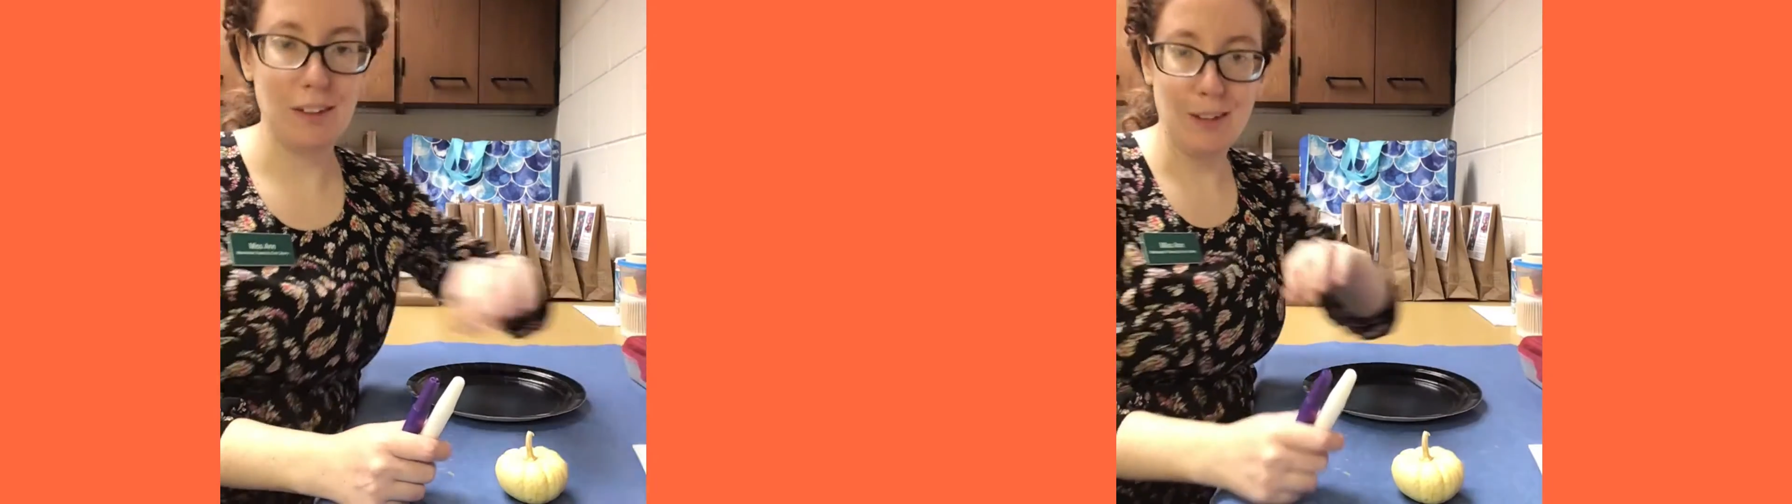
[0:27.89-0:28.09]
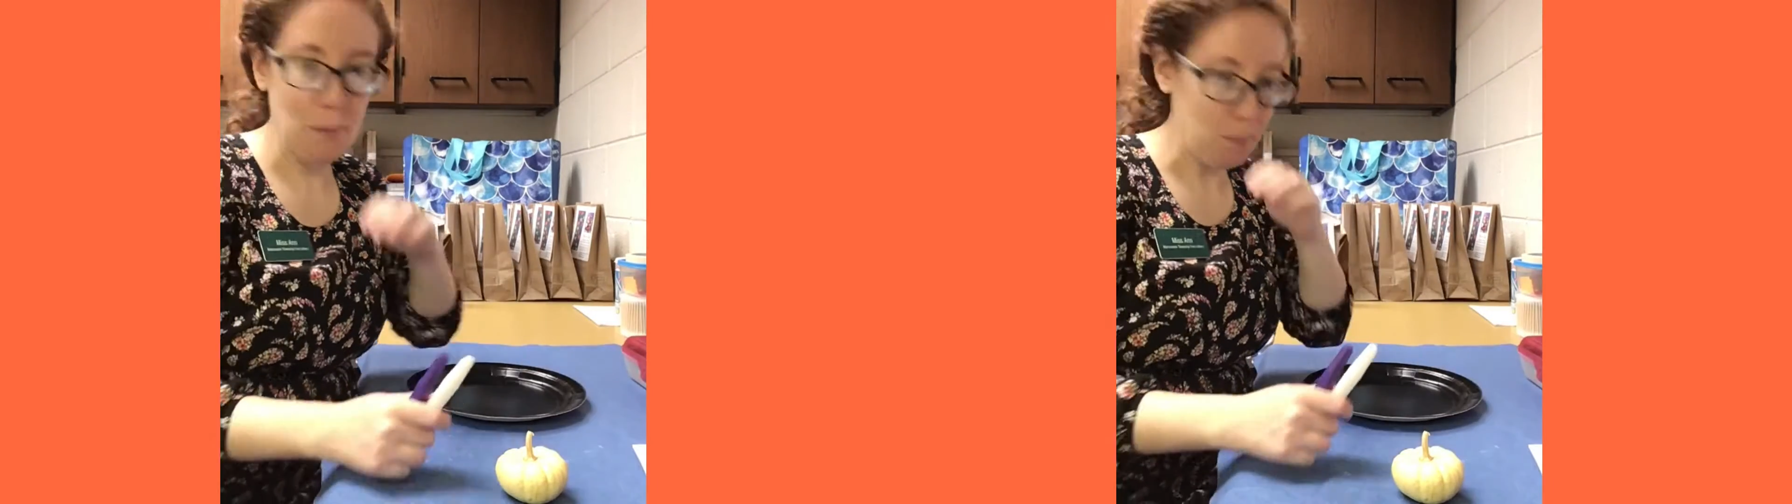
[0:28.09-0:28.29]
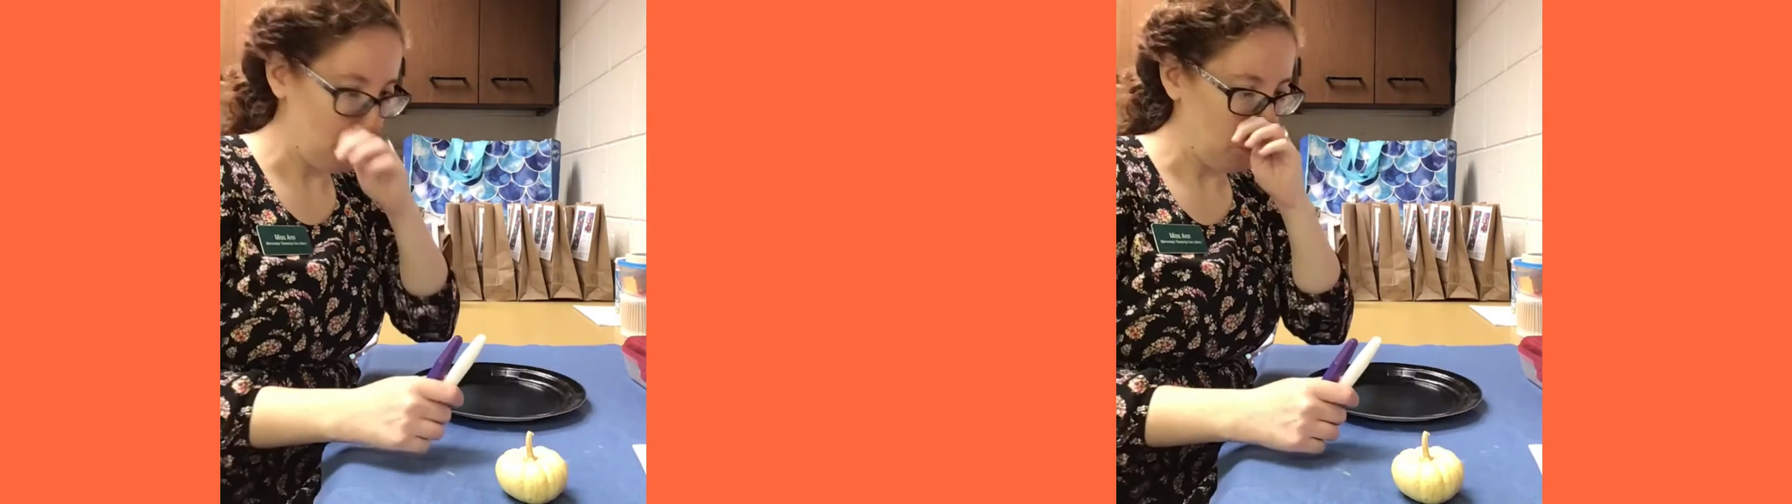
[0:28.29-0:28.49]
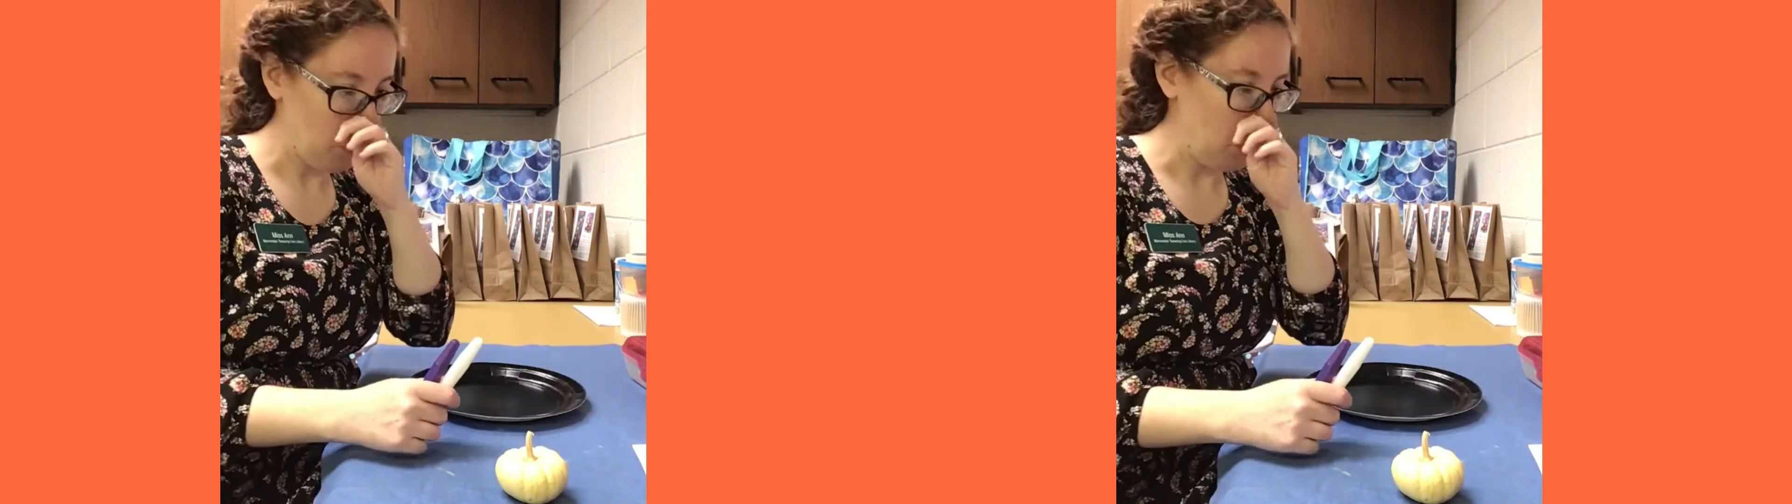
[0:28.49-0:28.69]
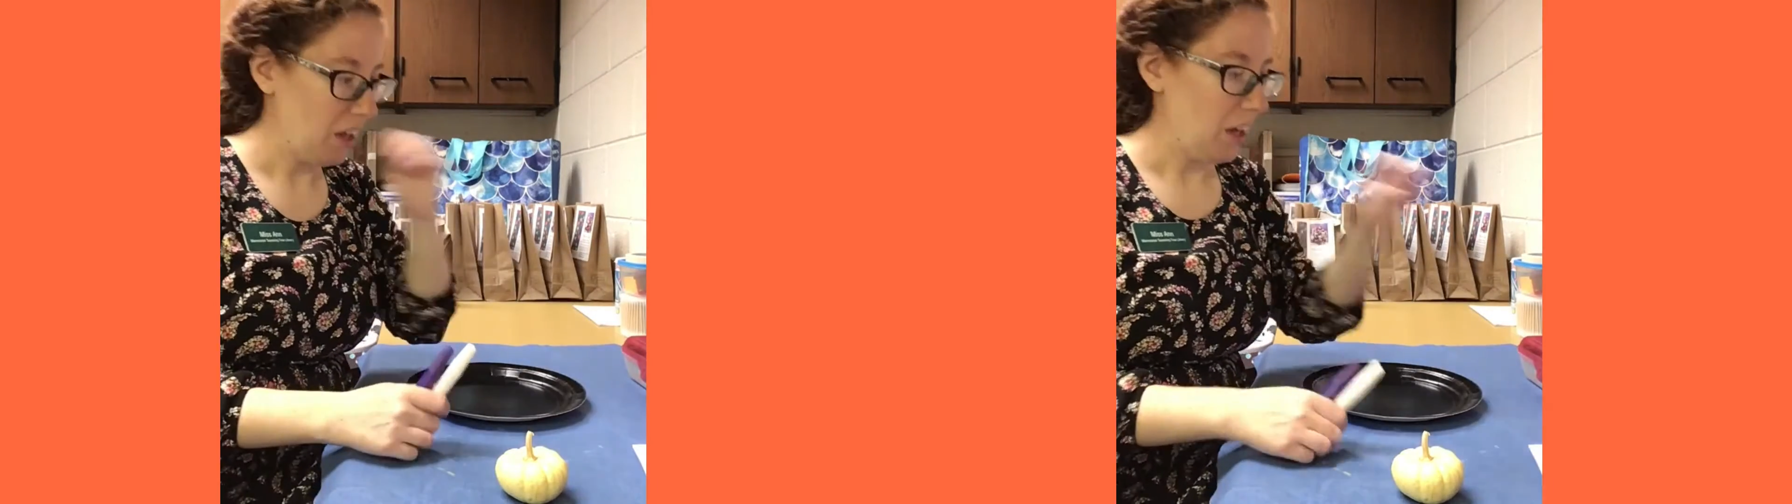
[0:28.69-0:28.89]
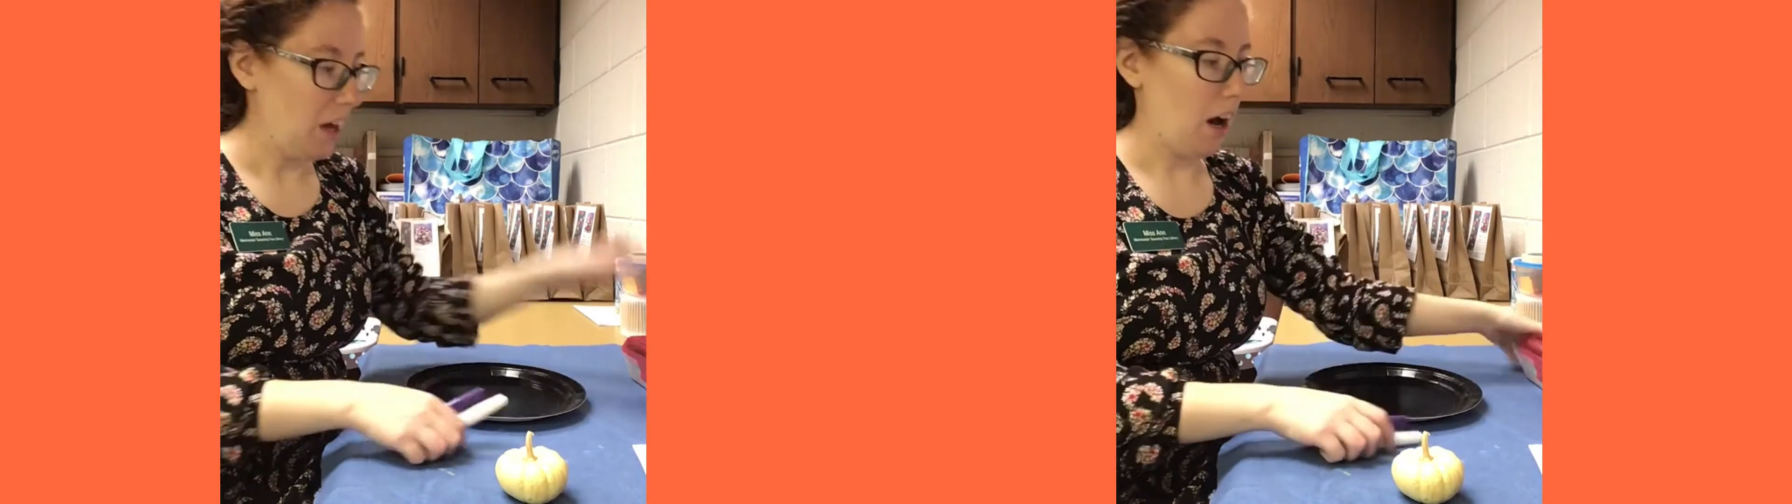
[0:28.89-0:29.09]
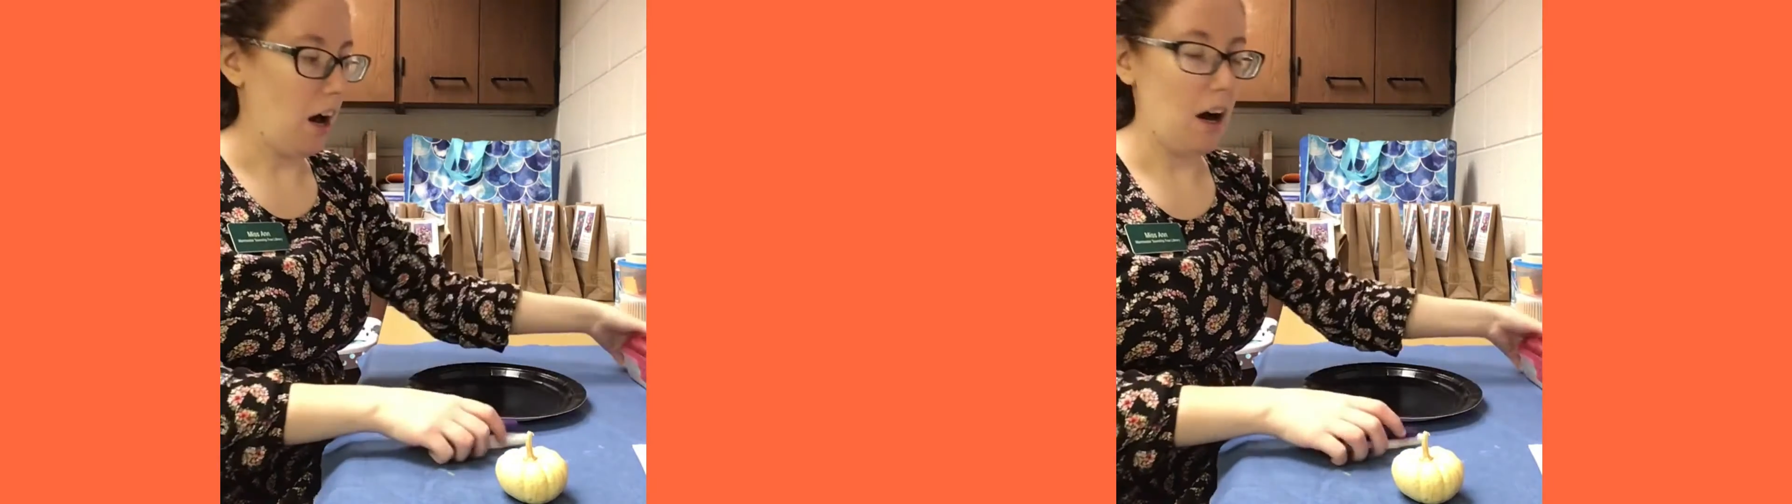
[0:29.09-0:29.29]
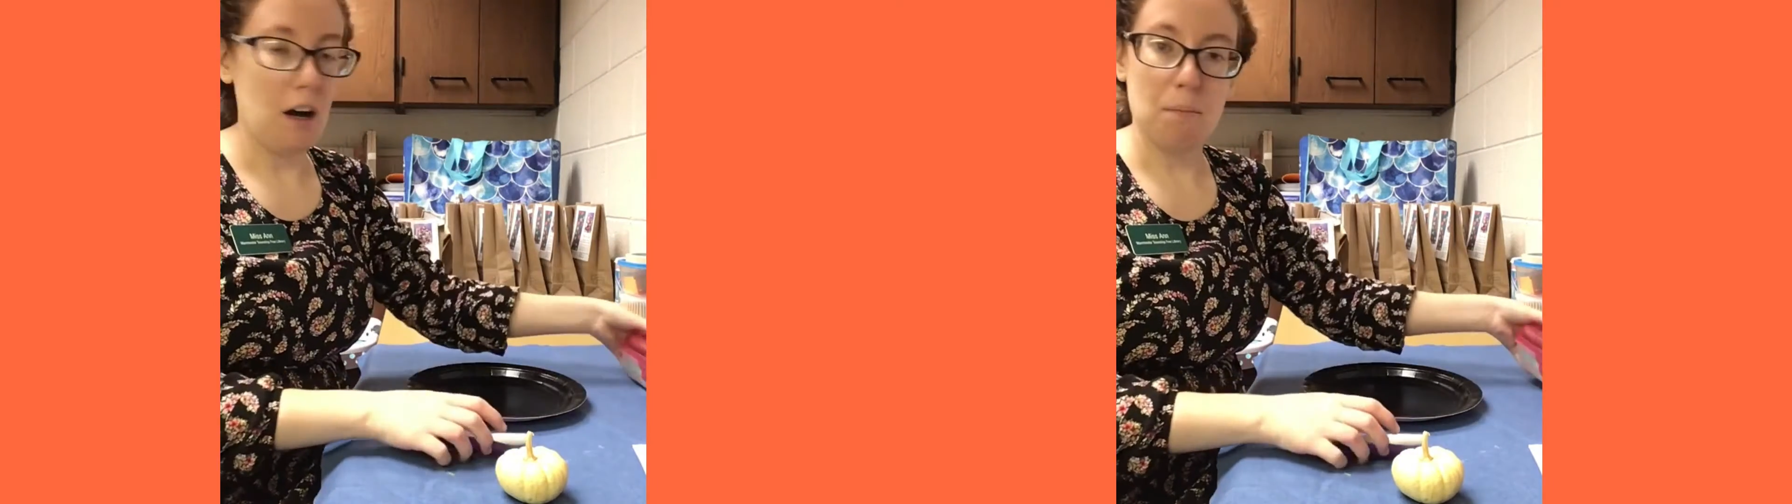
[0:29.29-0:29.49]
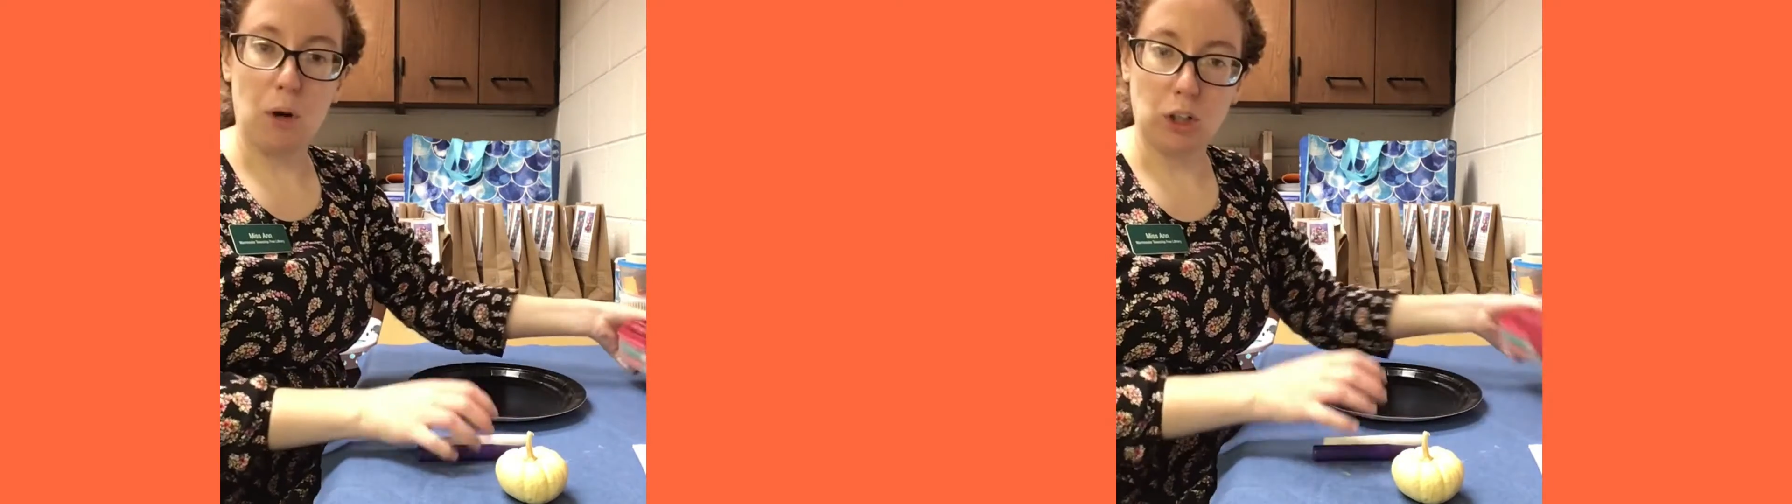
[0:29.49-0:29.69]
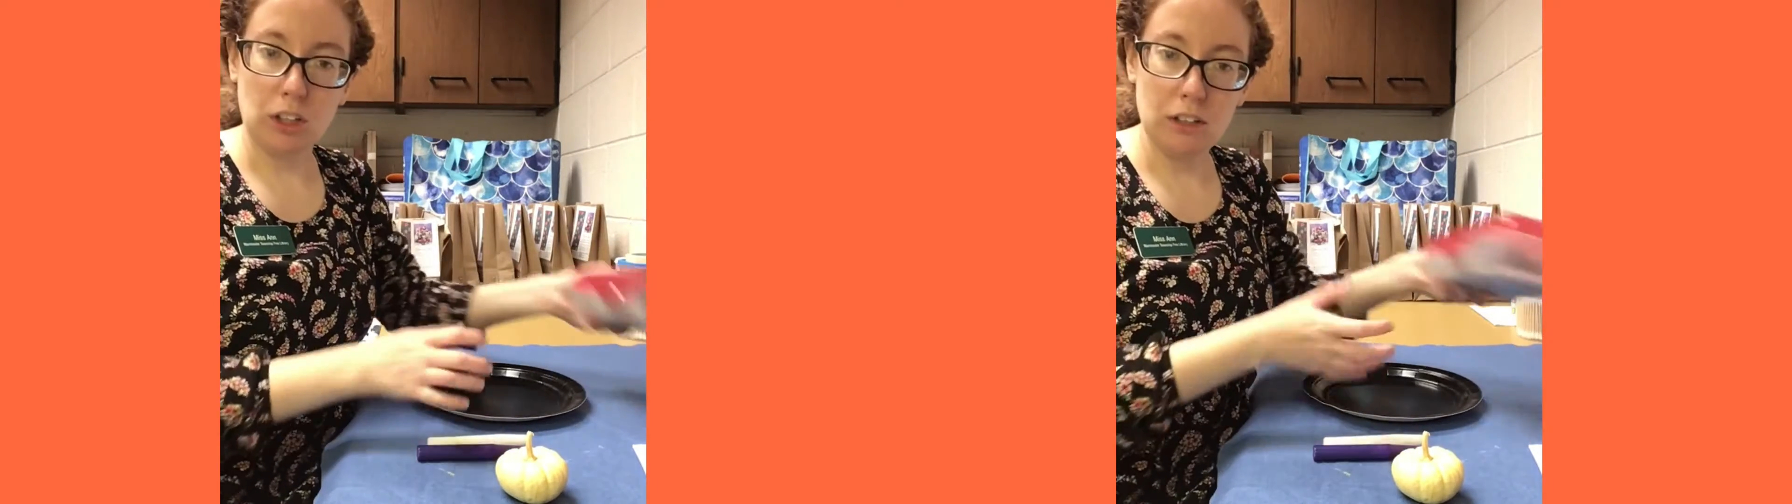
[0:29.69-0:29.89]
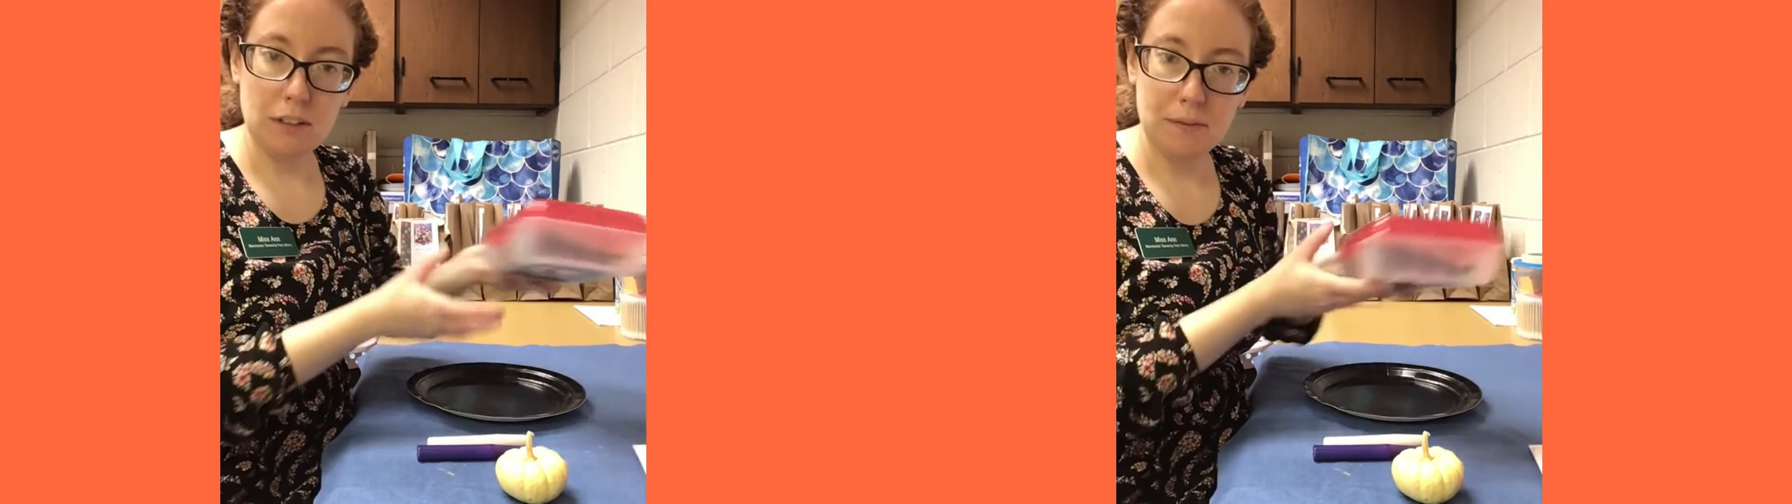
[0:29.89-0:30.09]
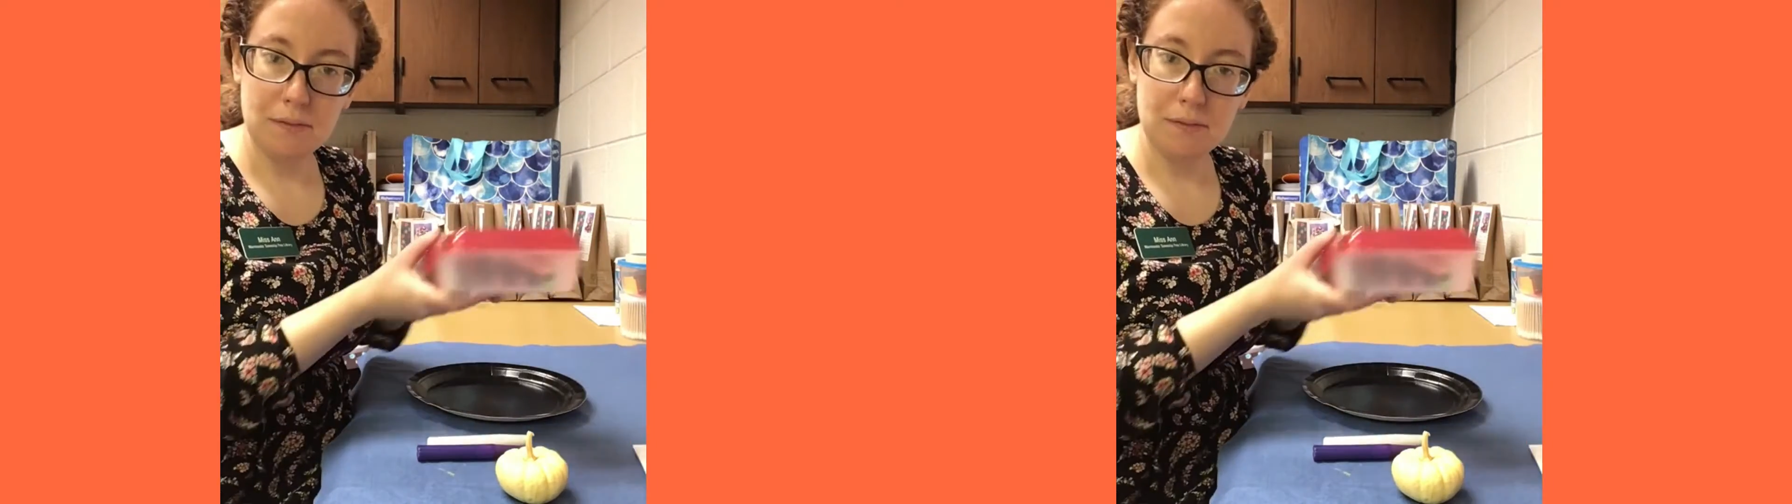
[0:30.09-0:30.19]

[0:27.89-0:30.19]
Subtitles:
side, markers.